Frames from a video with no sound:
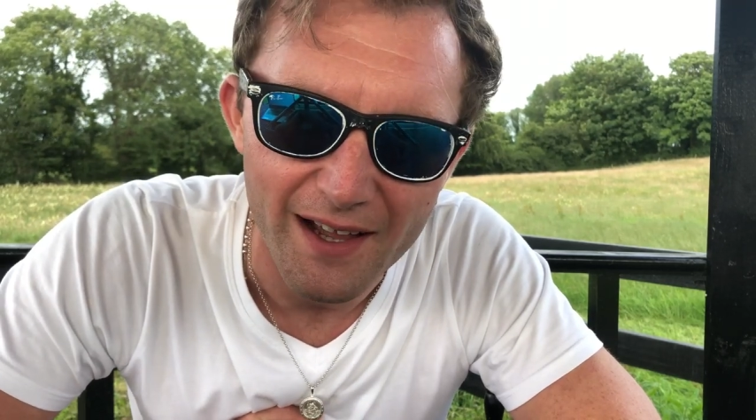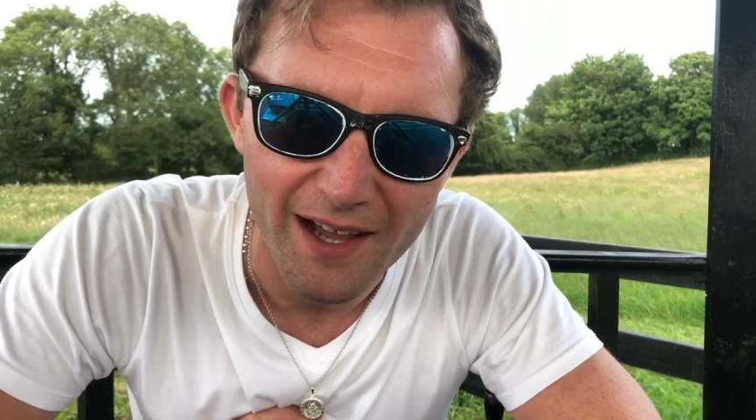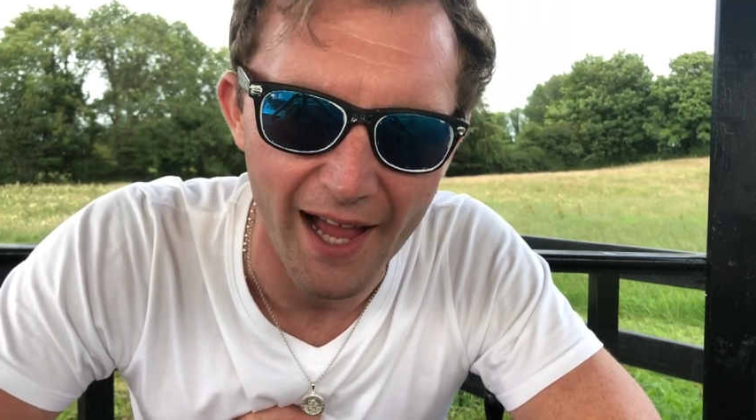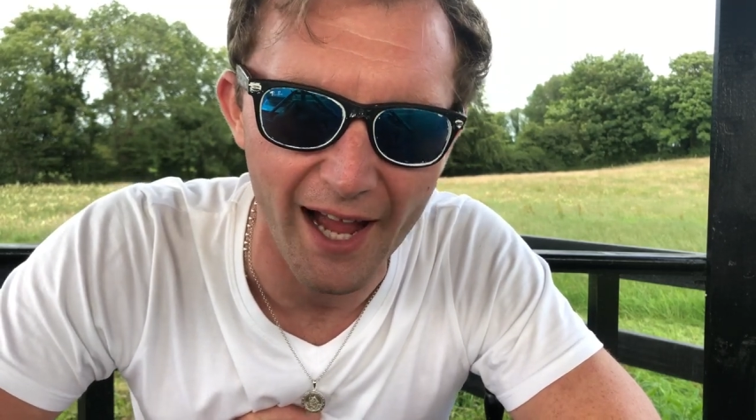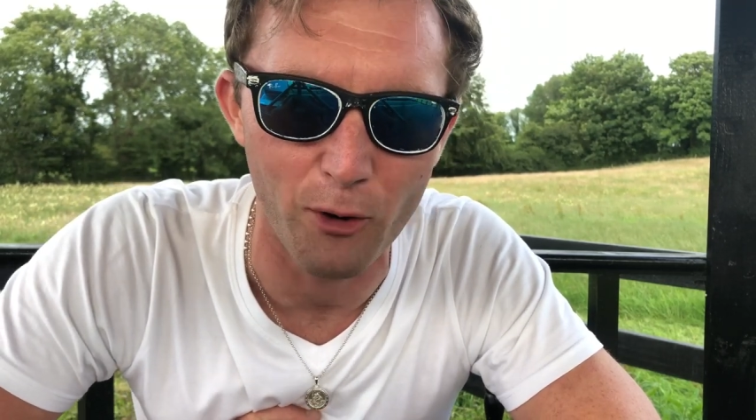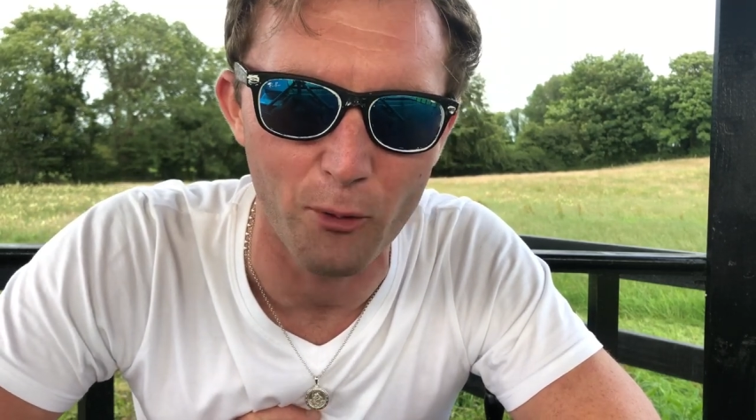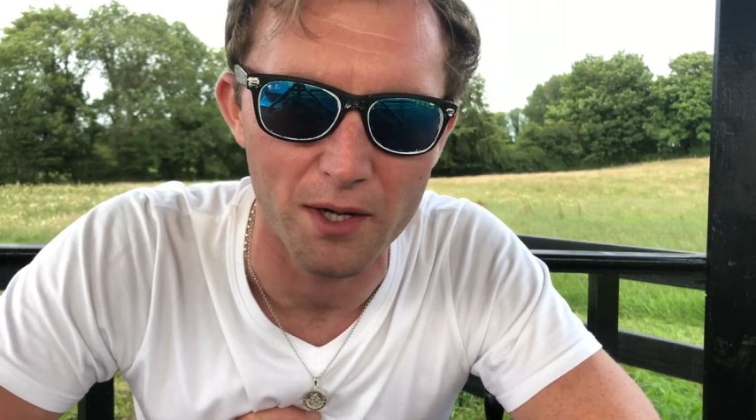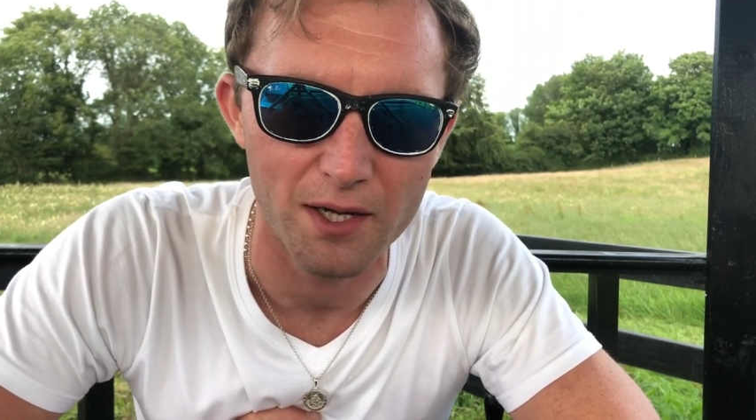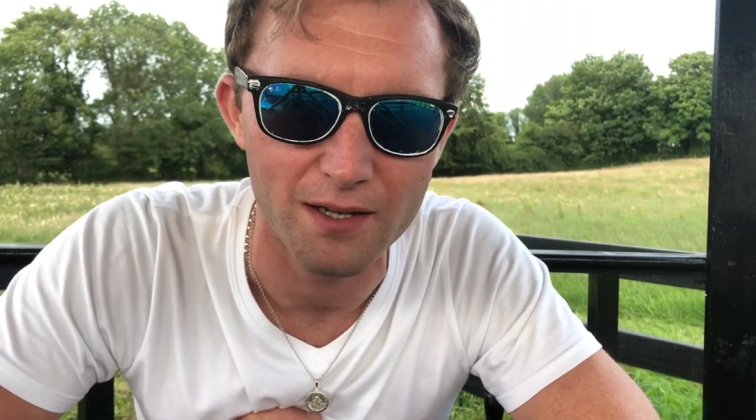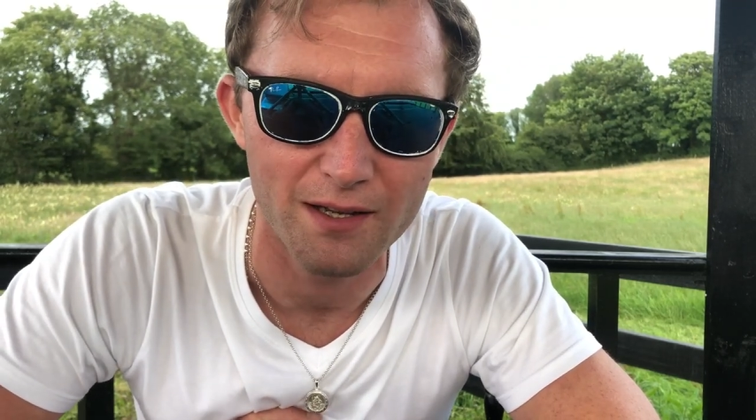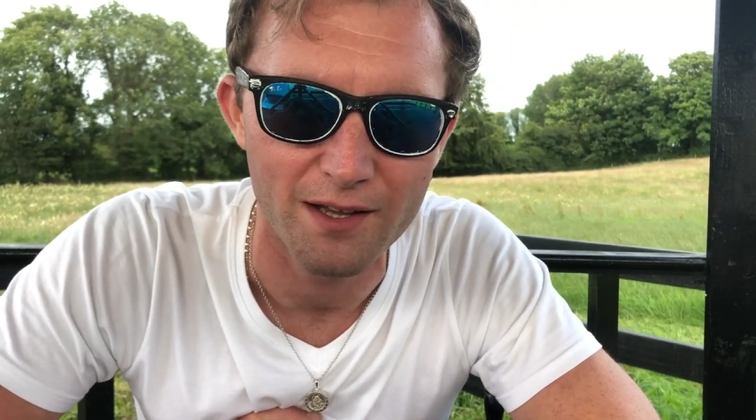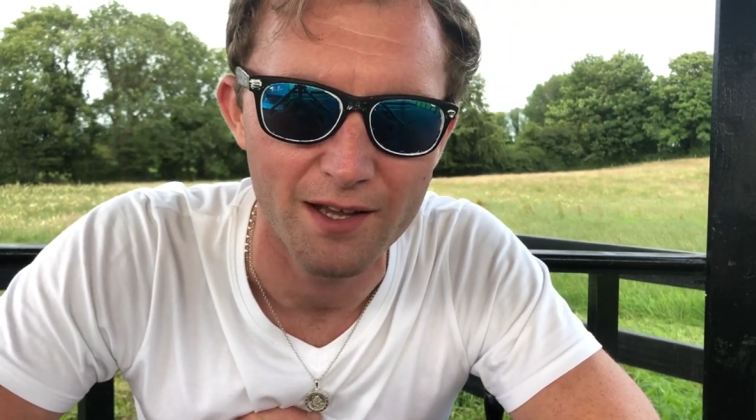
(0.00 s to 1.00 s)
How?
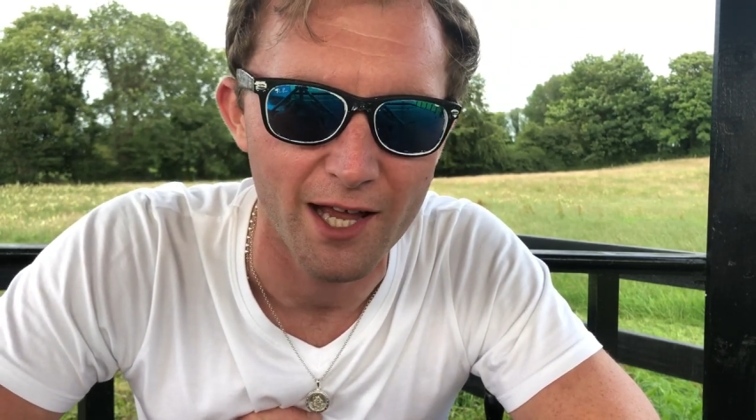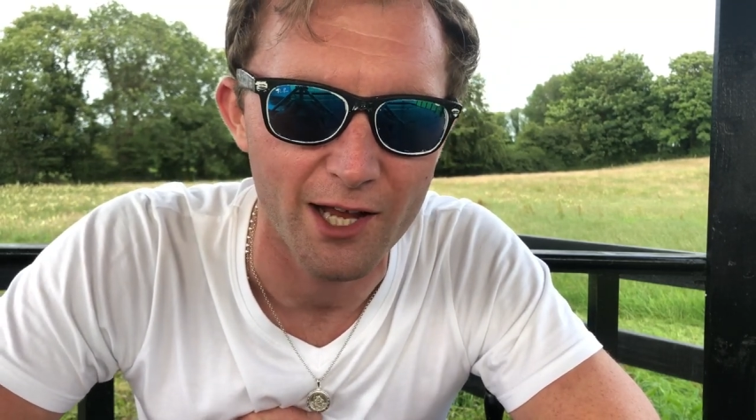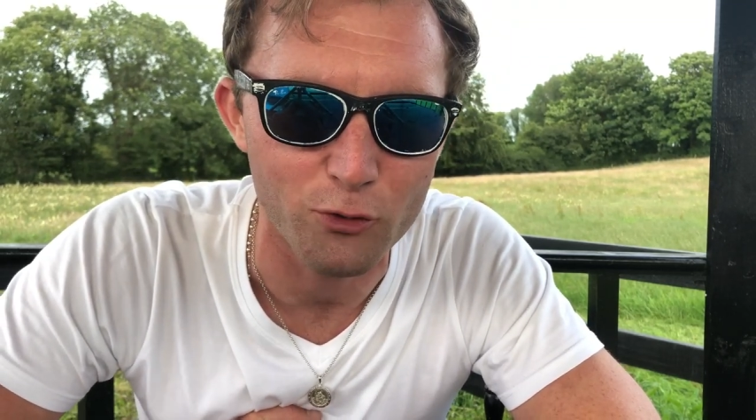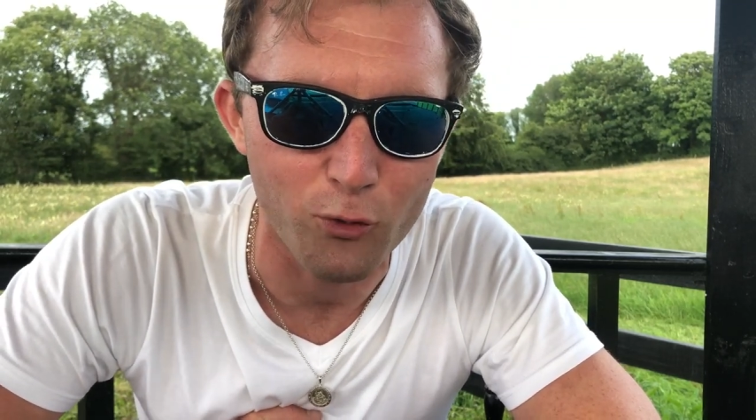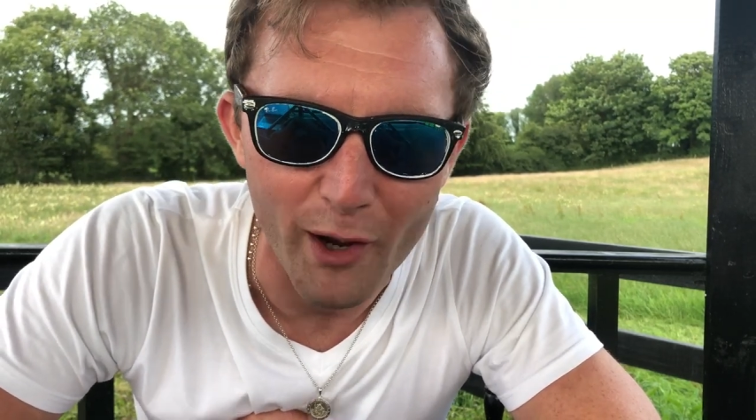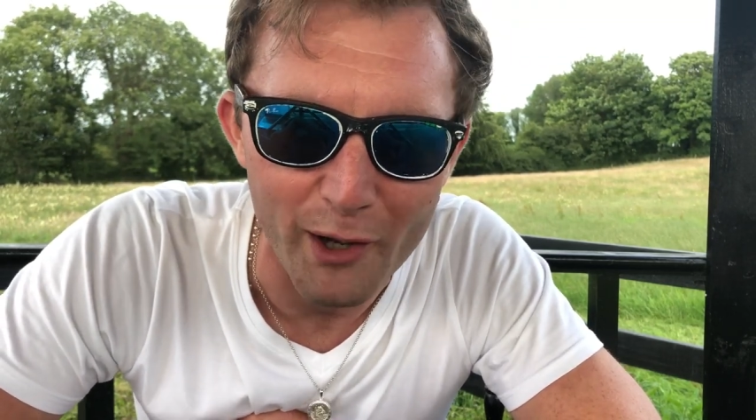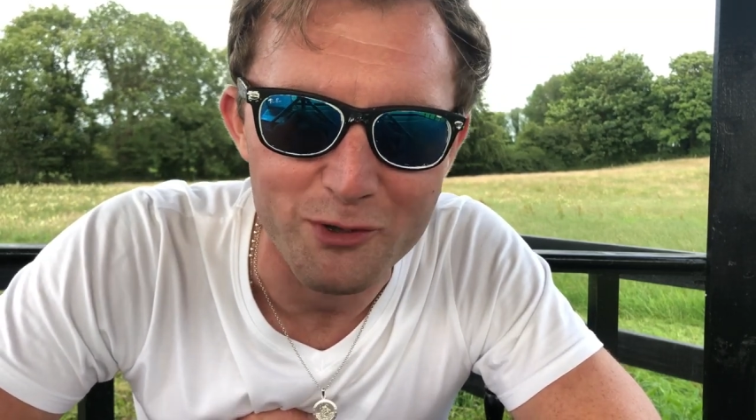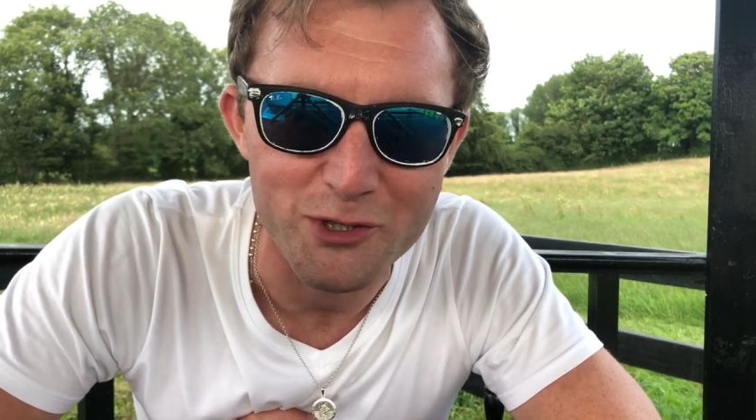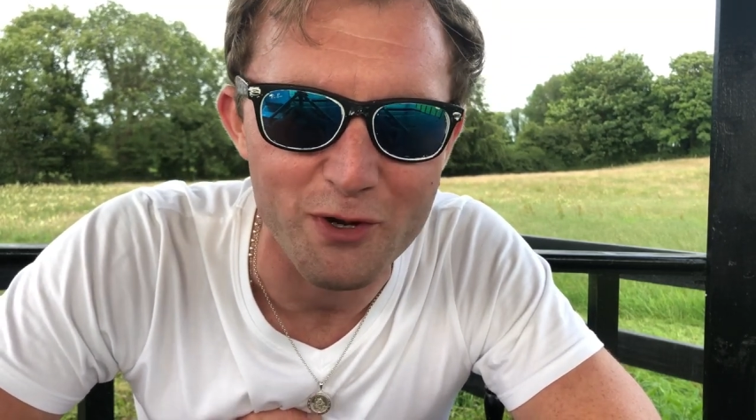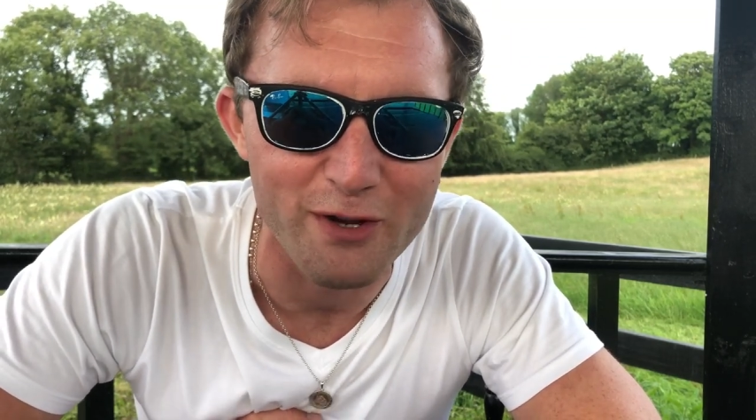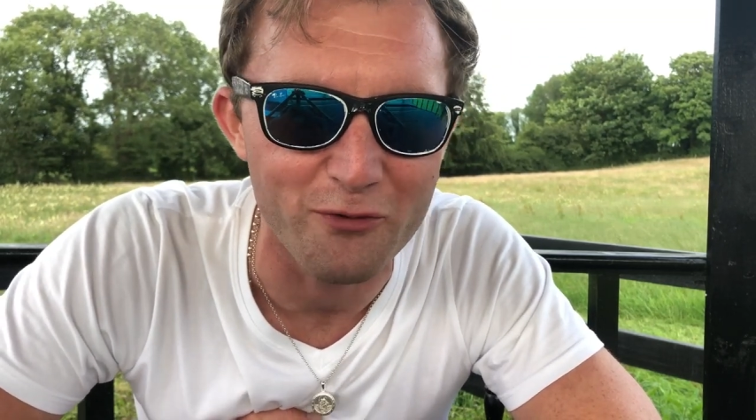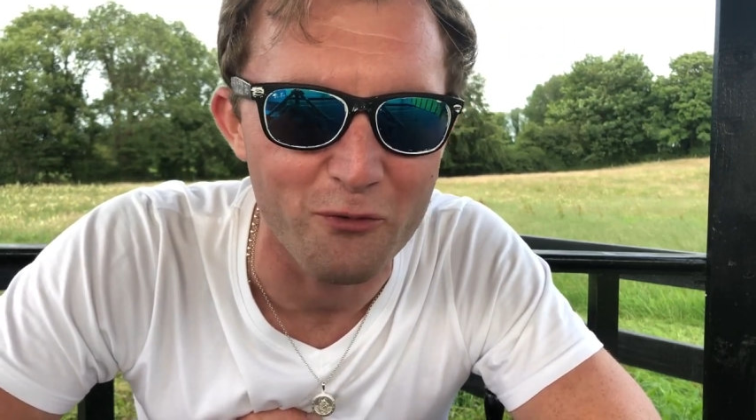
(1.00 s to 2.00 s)
And why would
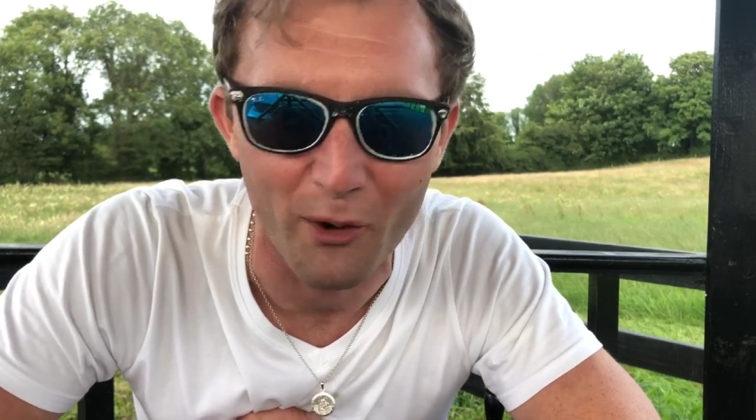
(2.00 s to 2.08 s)
you even